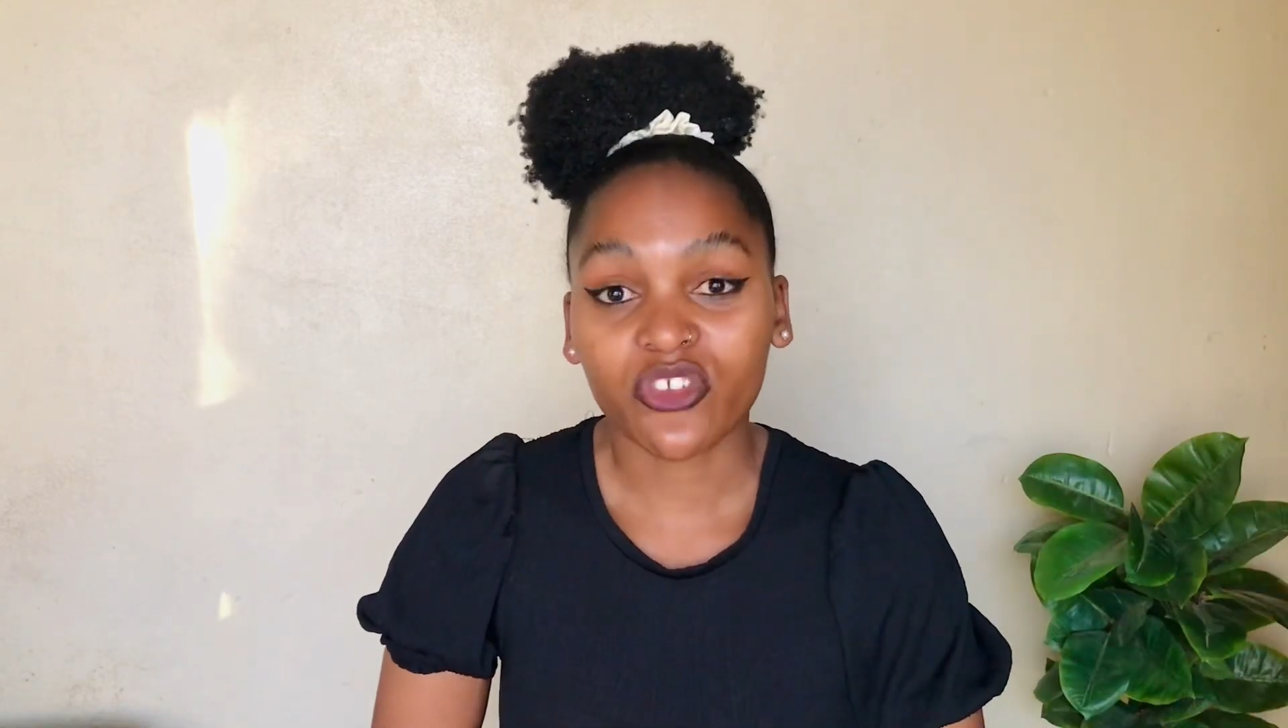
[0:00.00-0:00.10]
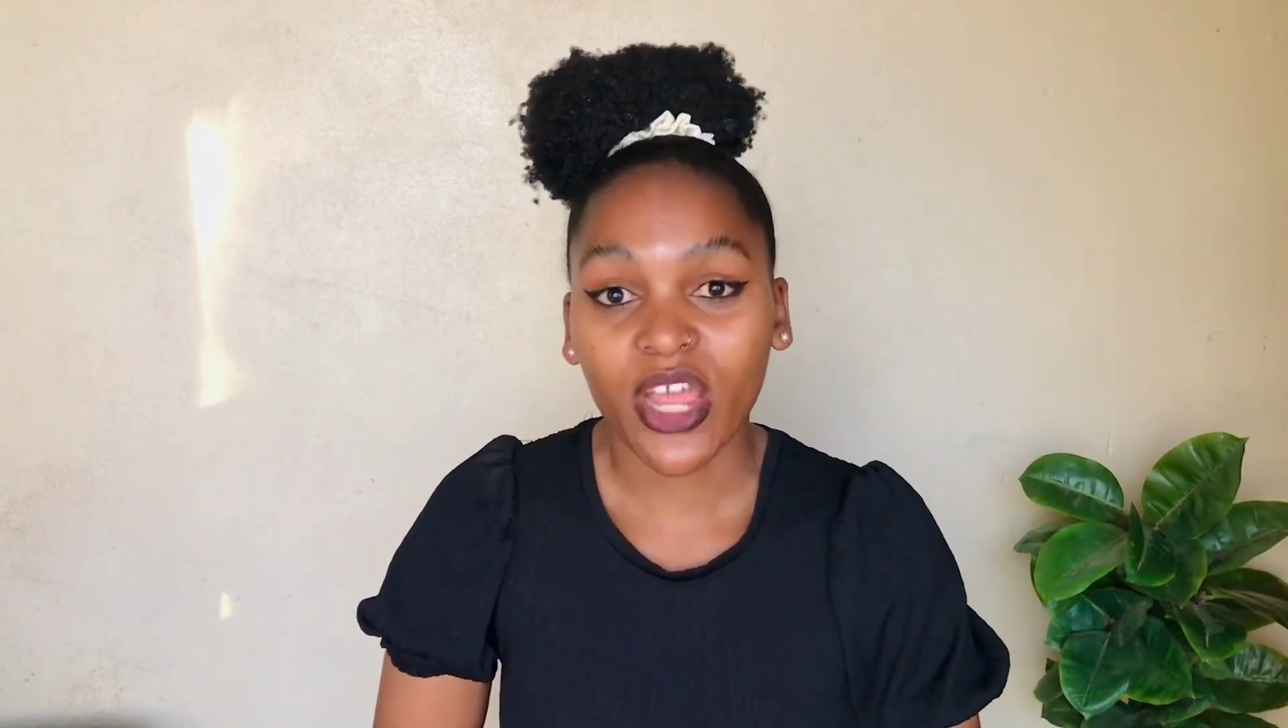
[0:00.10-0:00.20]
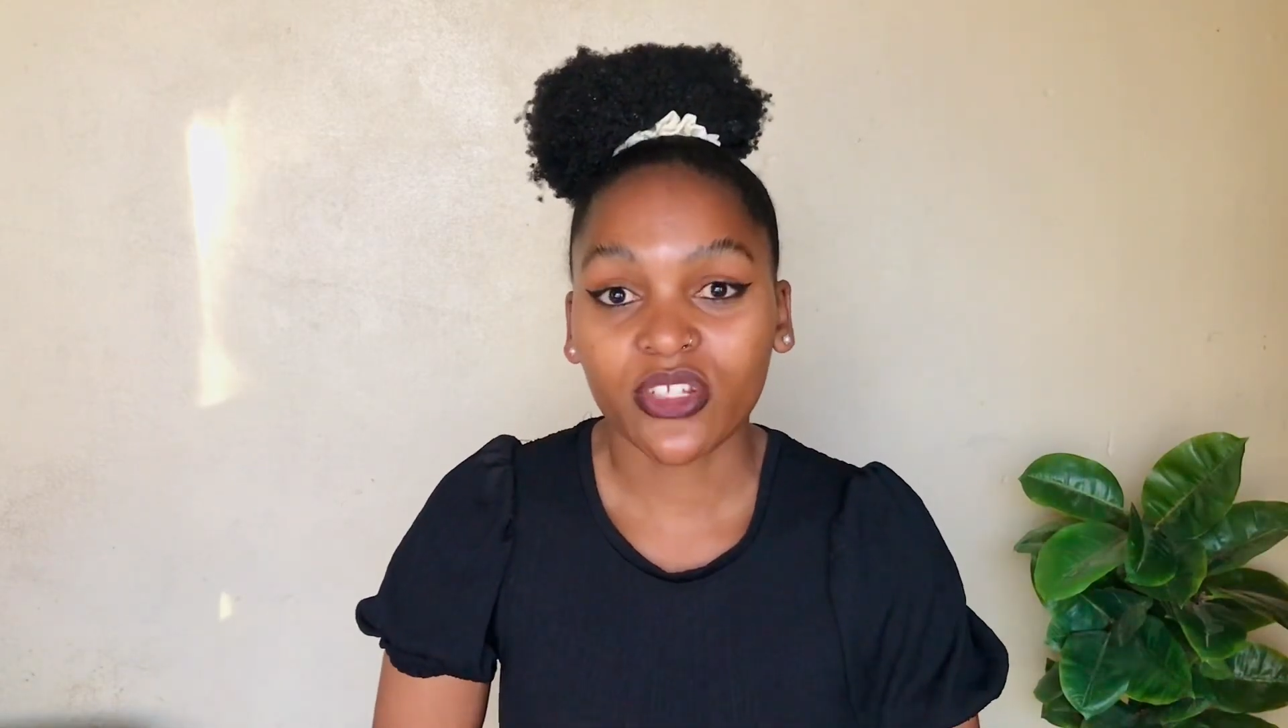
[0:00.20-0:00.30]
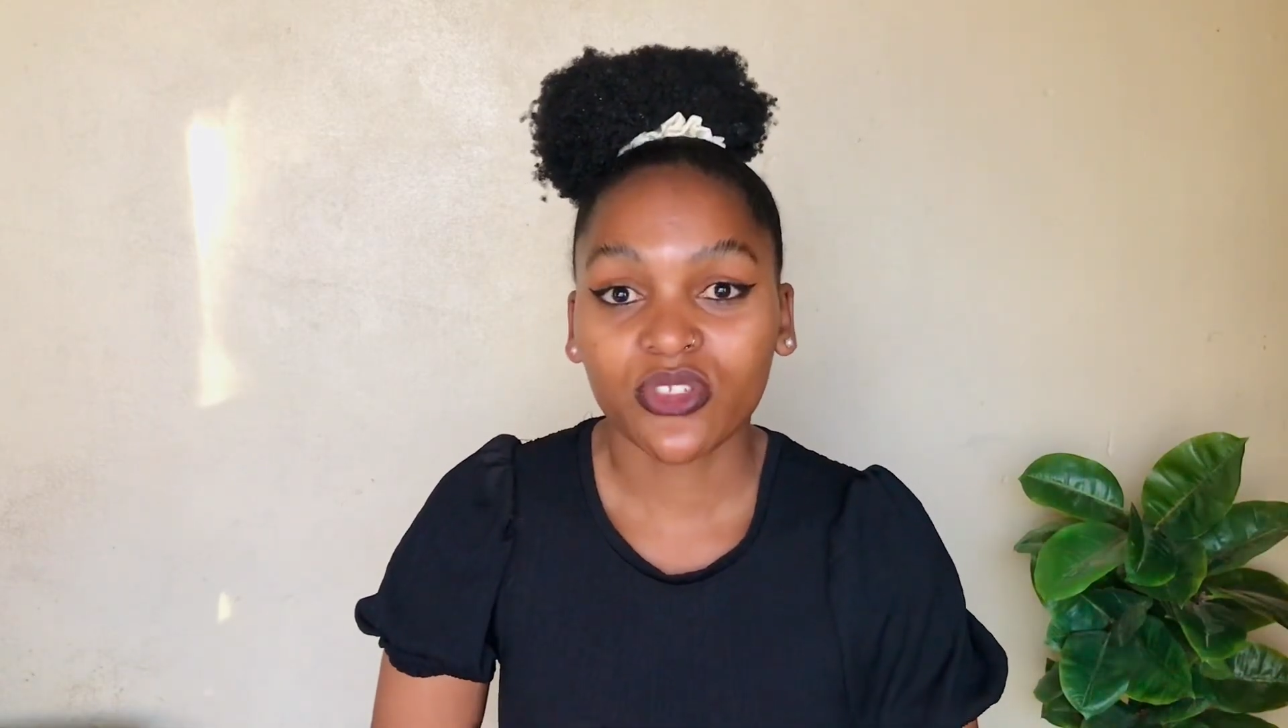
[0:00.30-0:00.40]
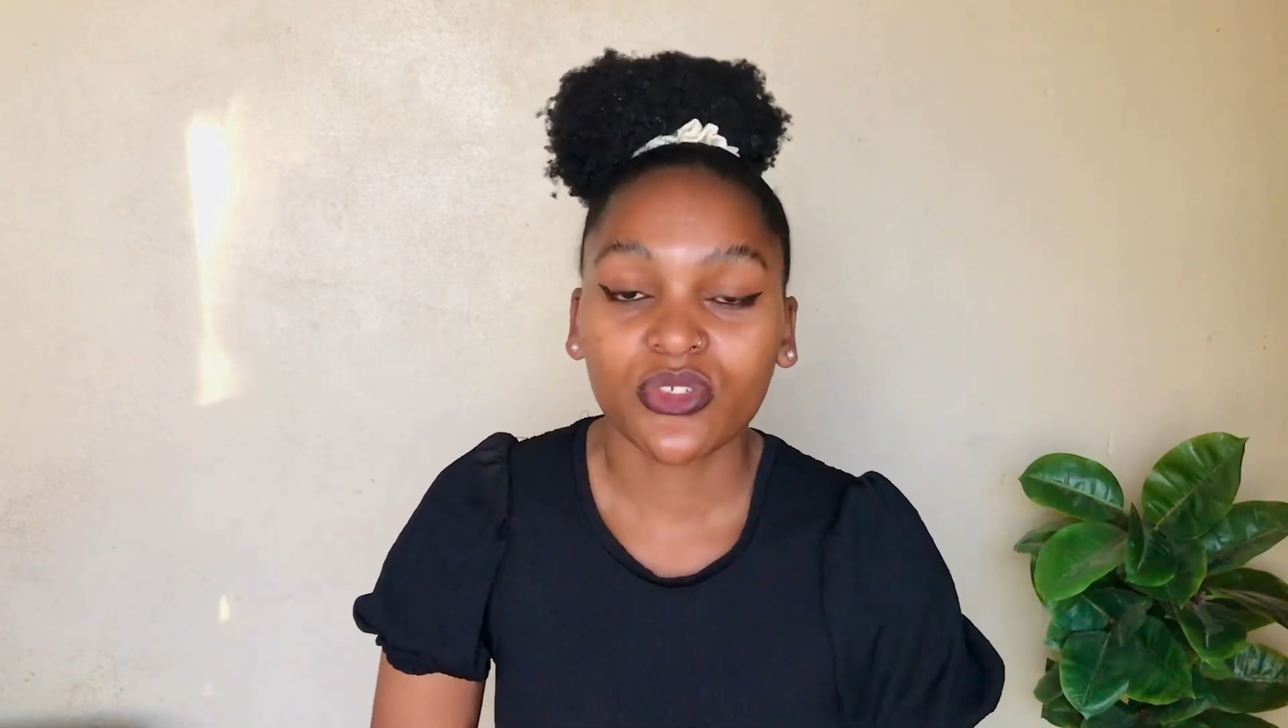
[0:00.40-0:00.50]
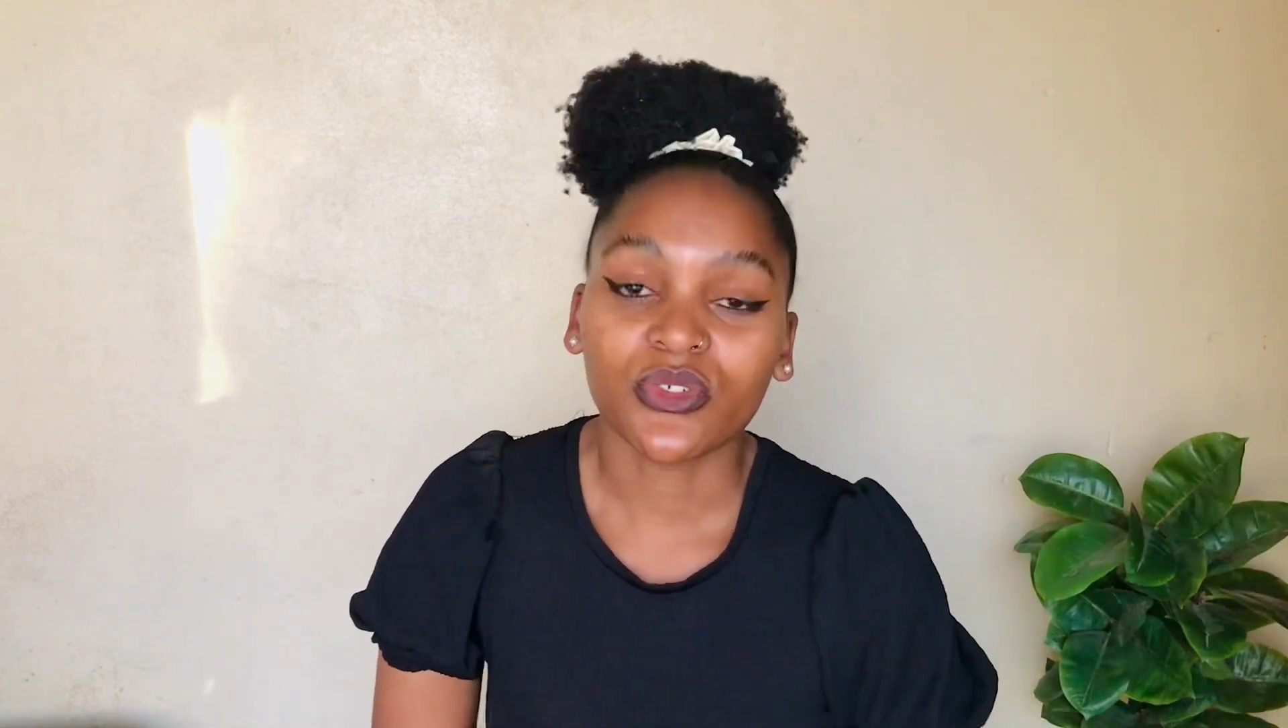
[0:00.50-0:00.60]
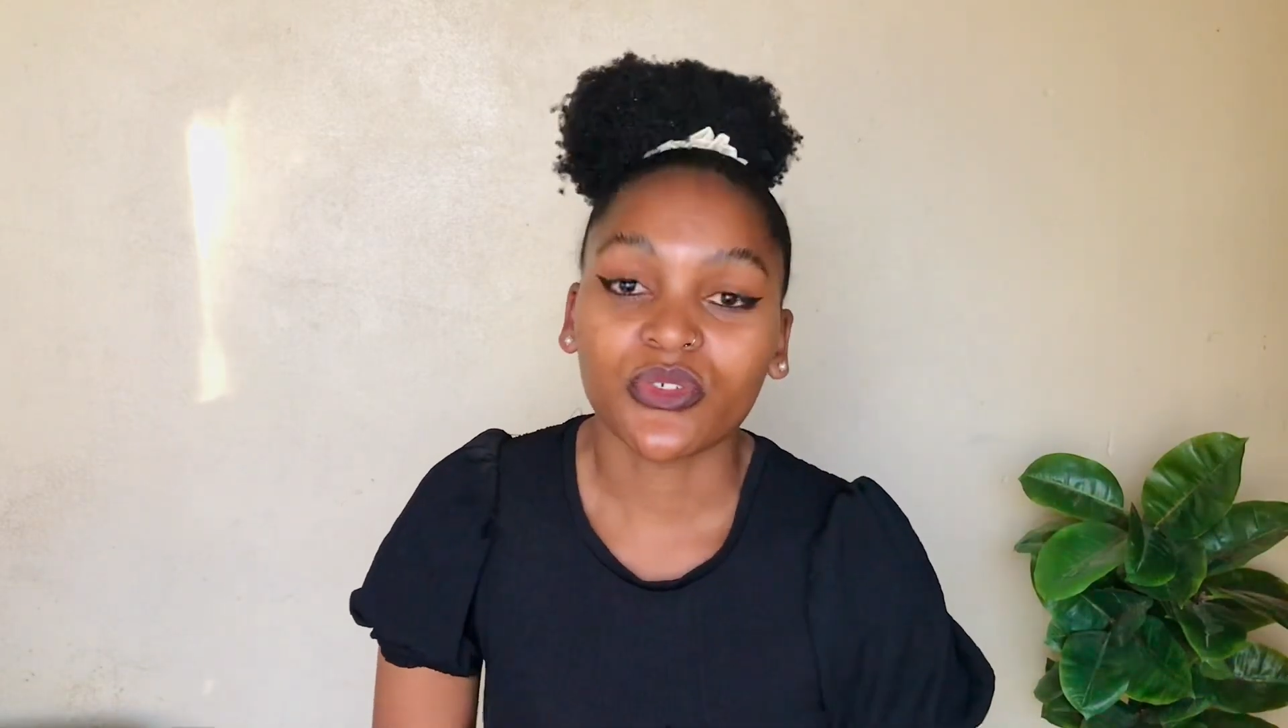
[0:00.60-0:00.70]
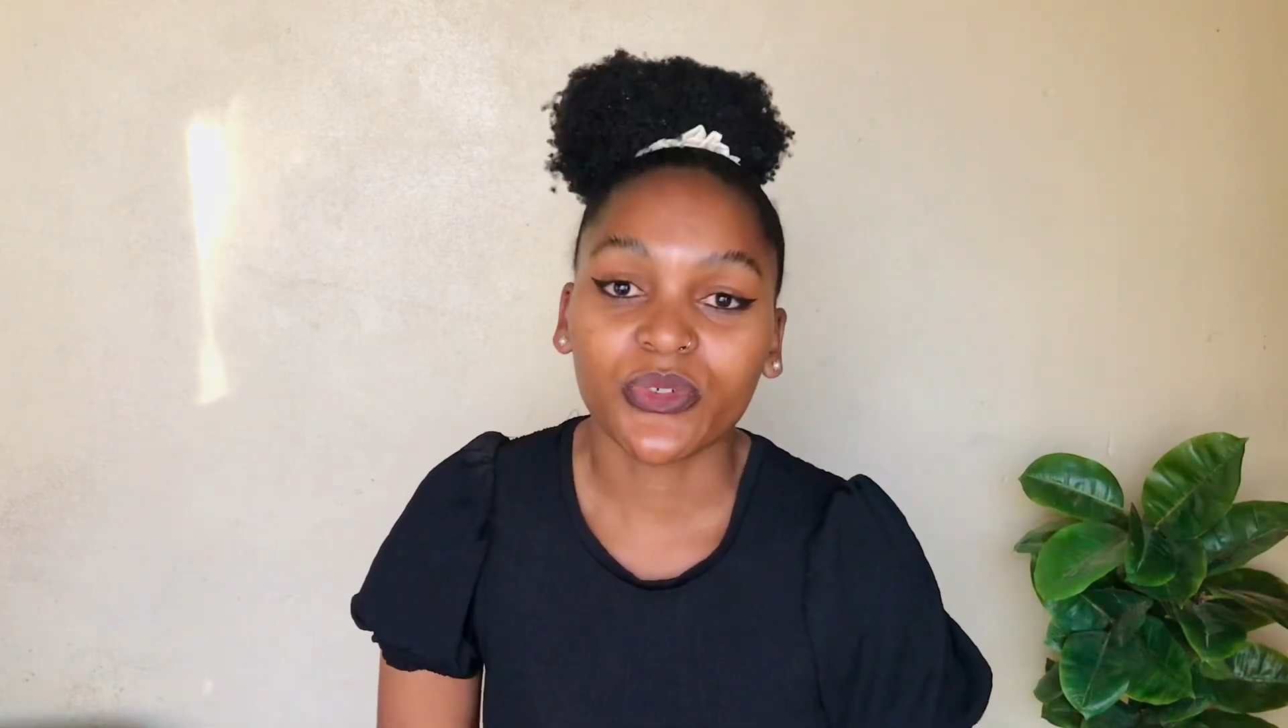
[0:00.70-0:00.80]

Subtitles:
try to